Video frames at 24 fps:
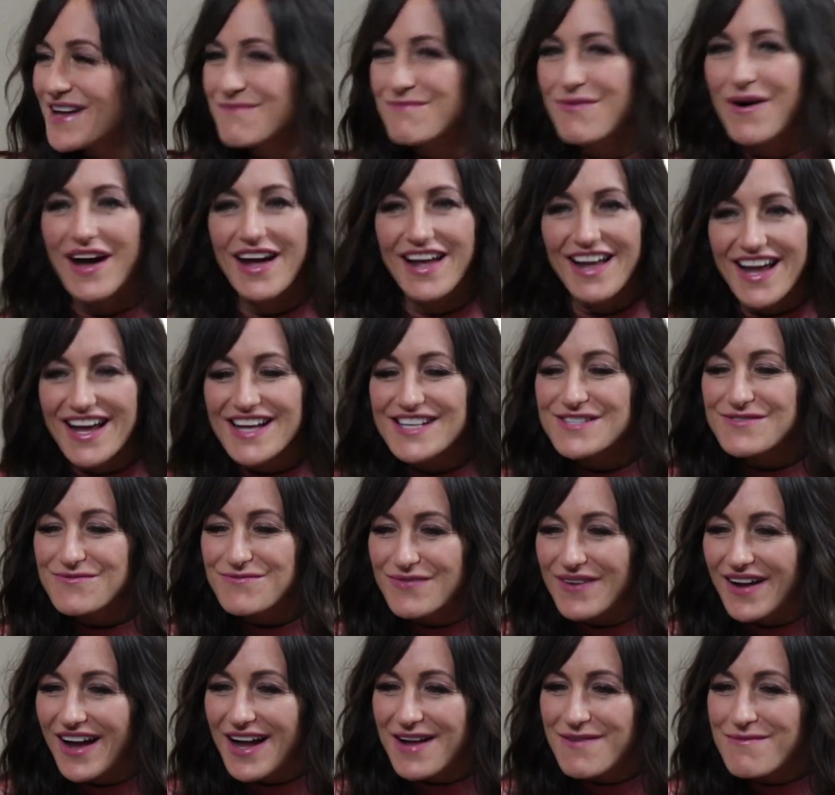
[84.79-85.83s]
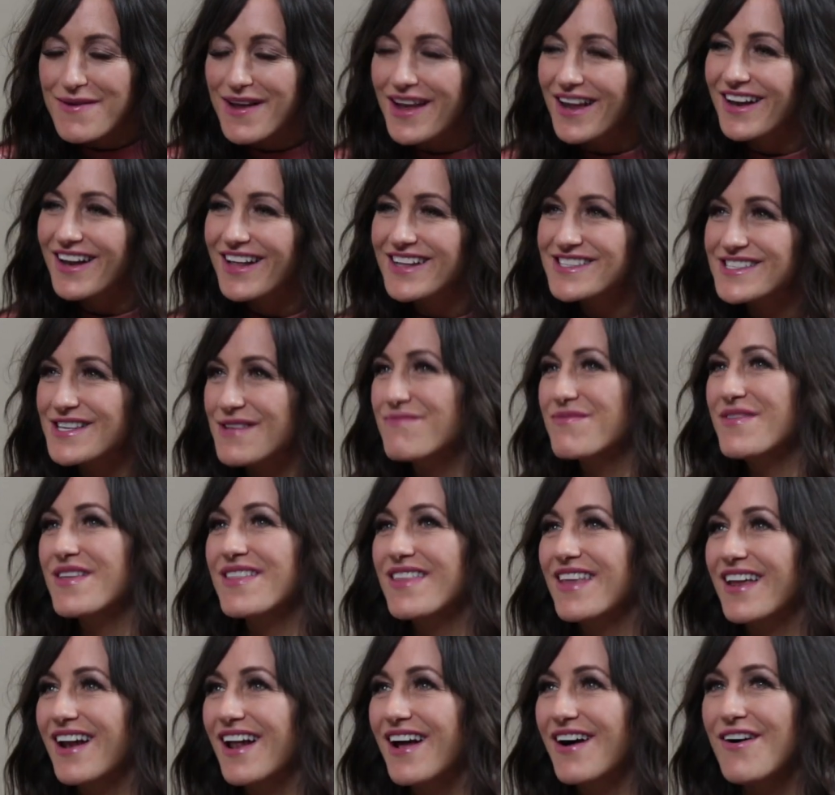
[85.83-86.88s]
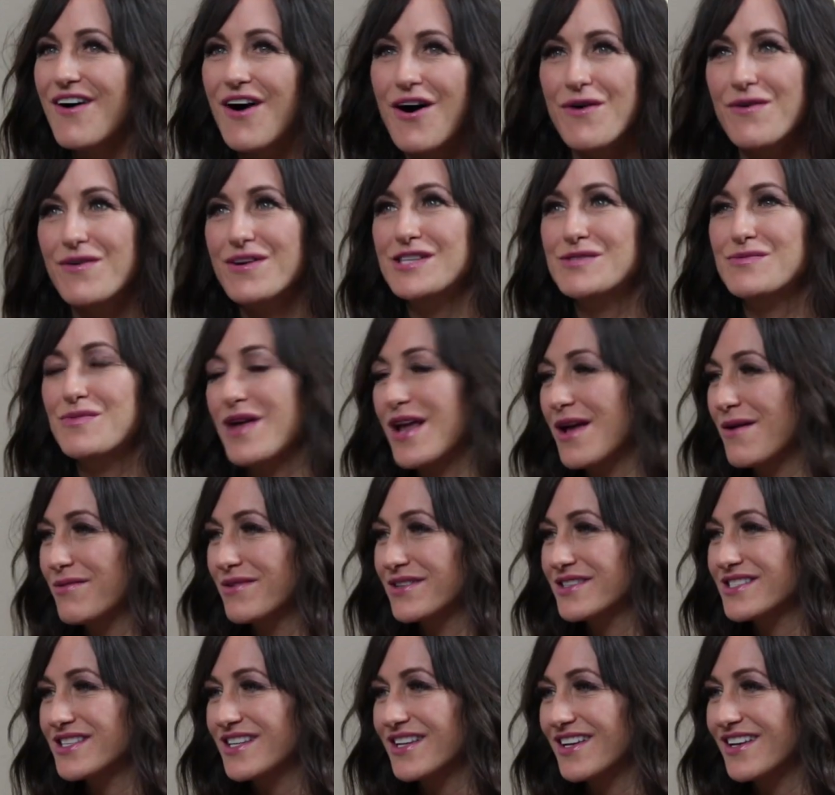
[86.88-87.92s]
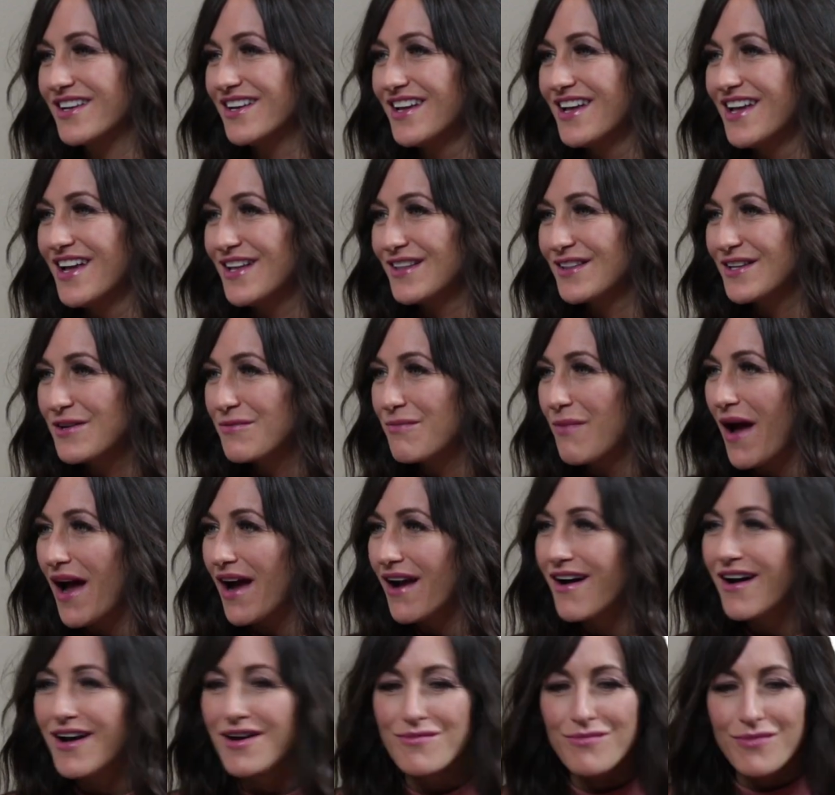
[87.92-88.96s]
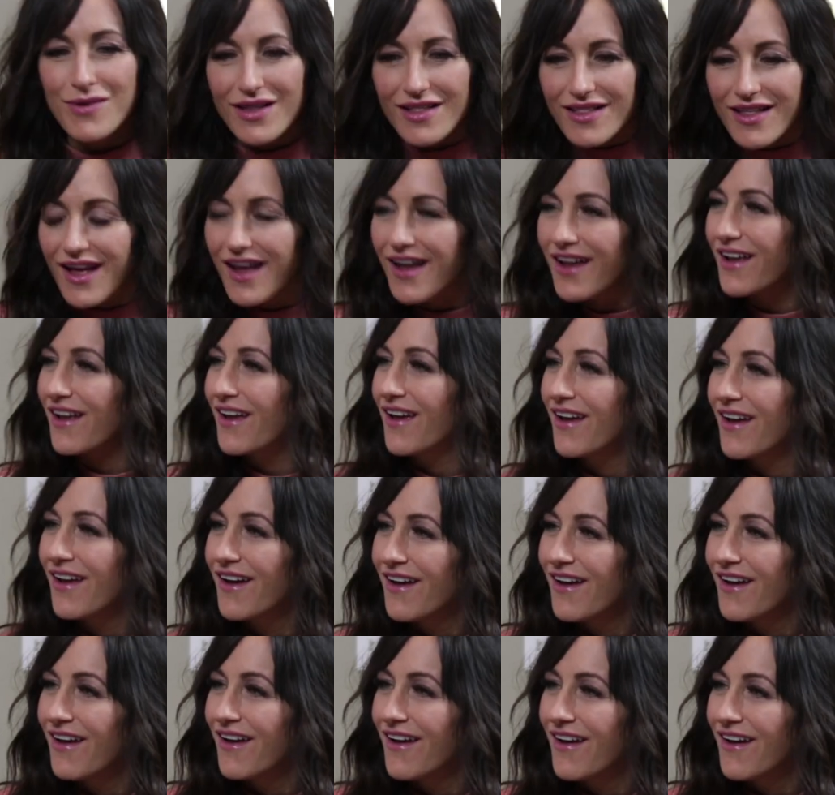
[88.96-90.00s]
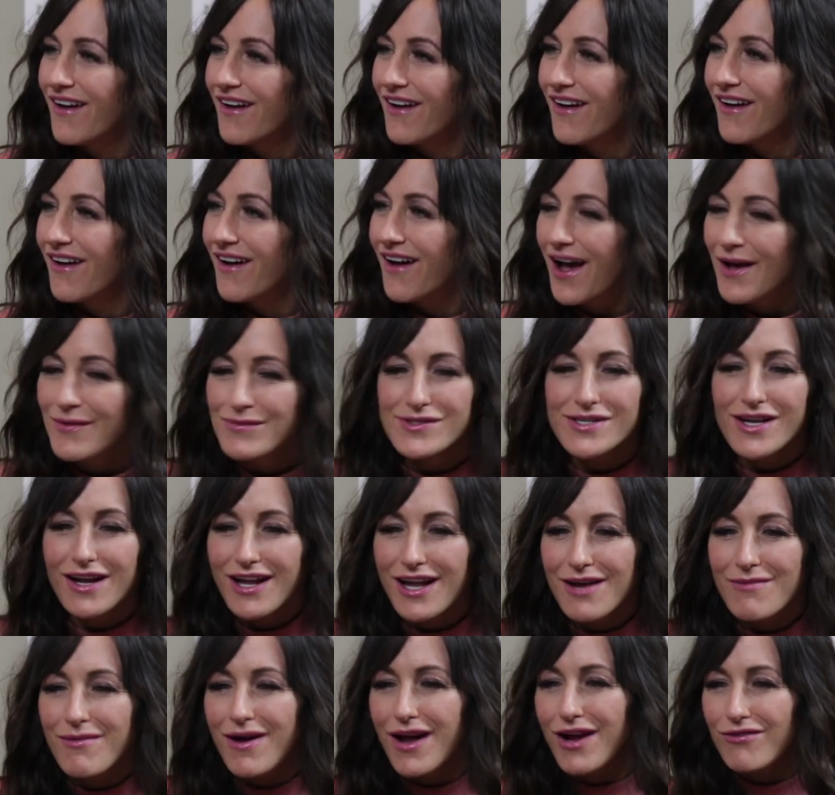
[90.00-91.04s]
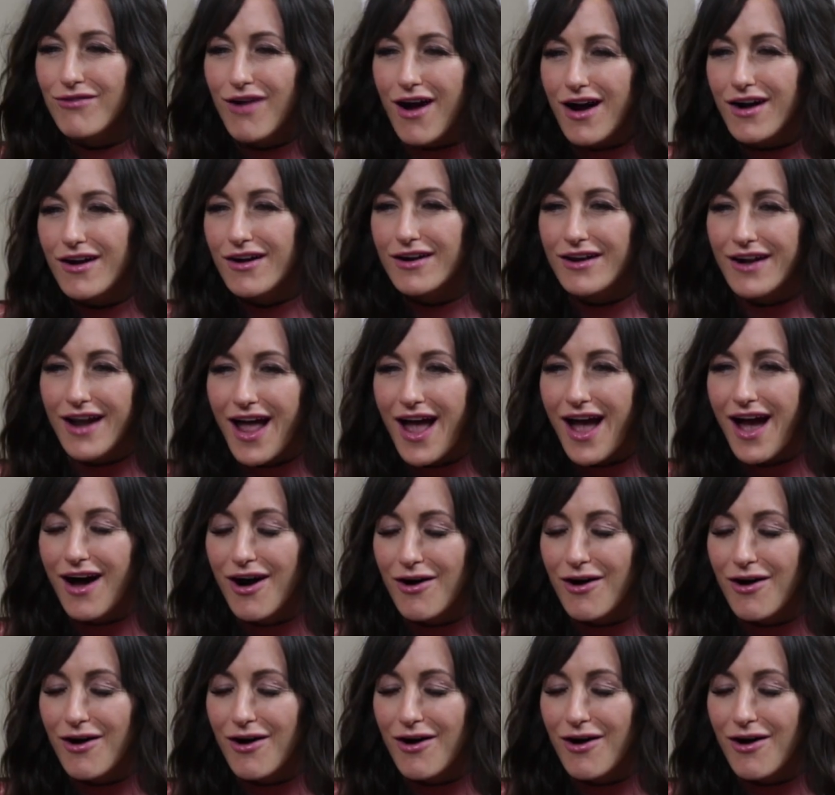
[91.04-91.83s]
But it's something that I'll always be able to look back on and be like, I'm stuck in my rocker now,